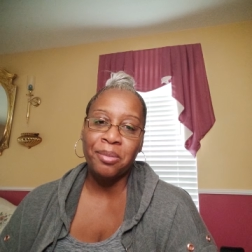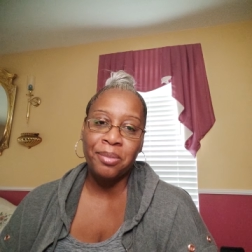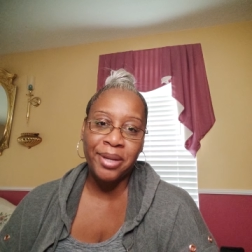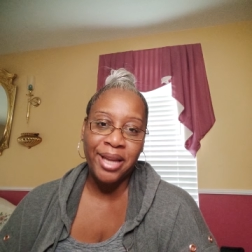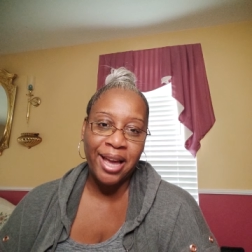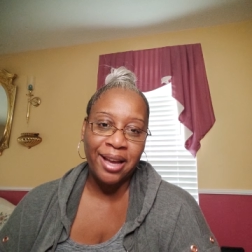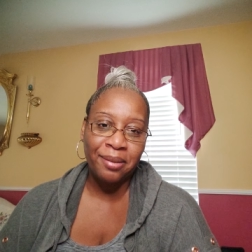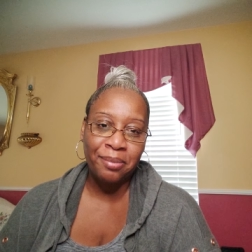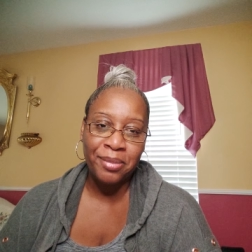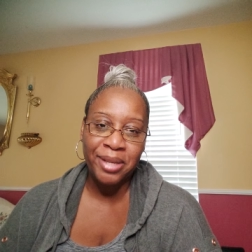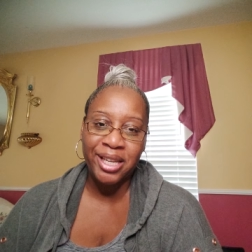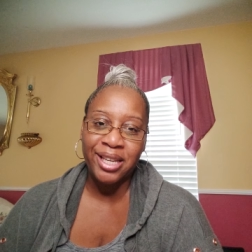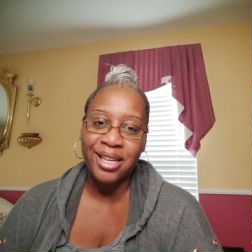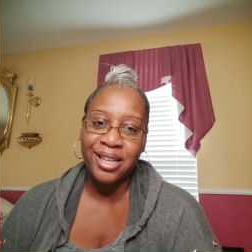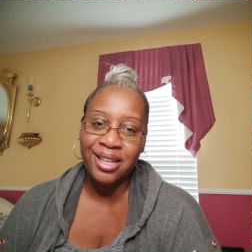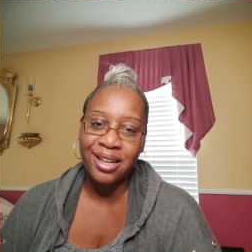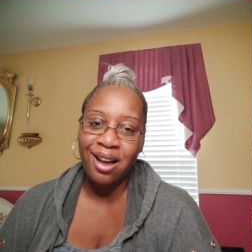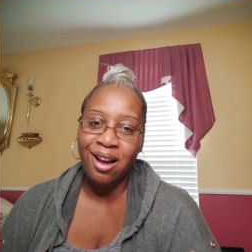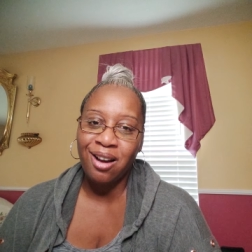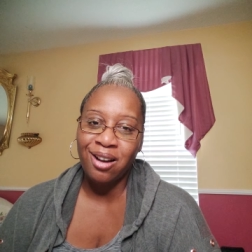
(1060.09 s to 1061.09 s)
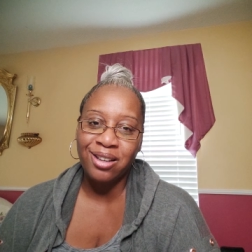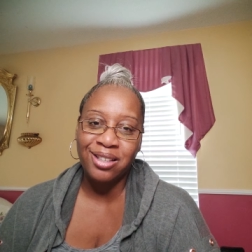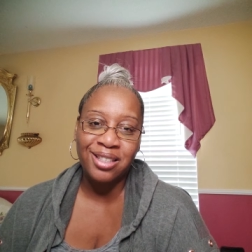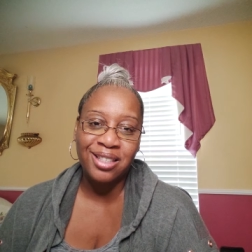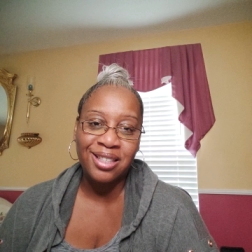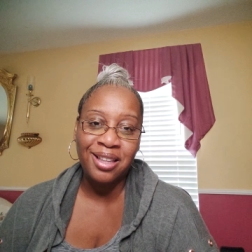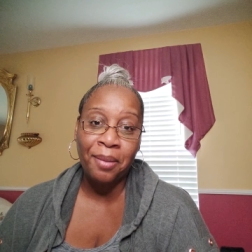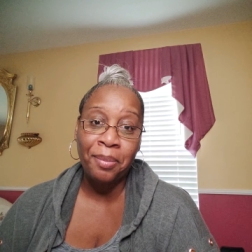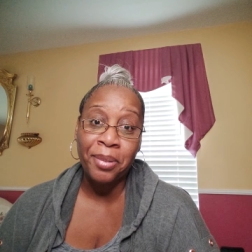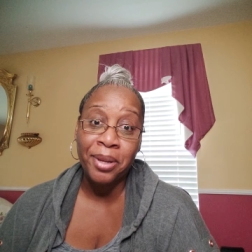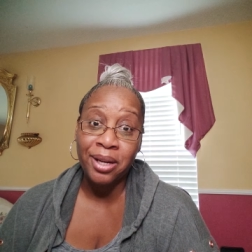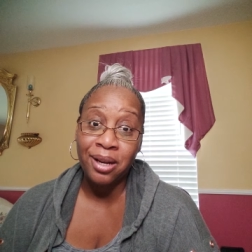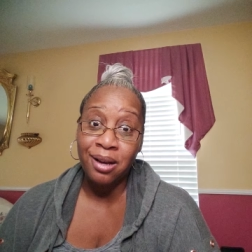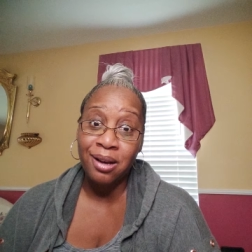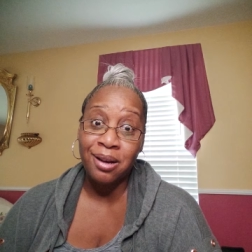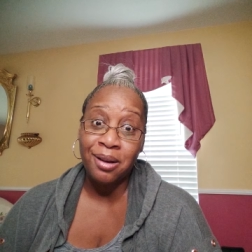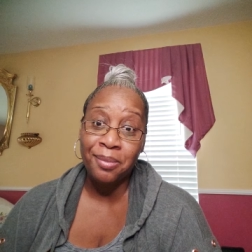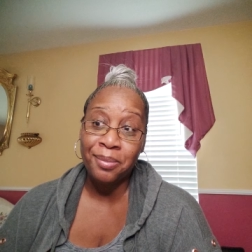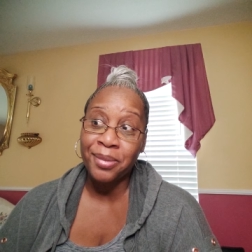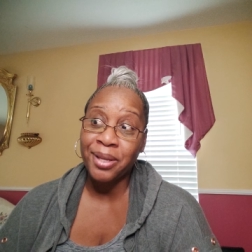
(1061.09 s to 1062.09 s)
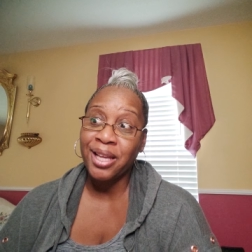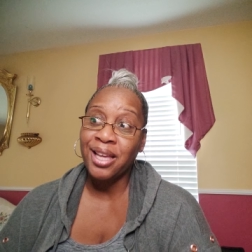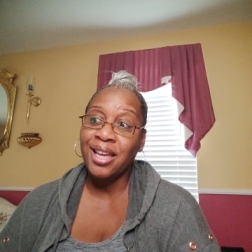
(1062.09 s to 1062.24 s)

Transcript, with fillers: black men are stepping up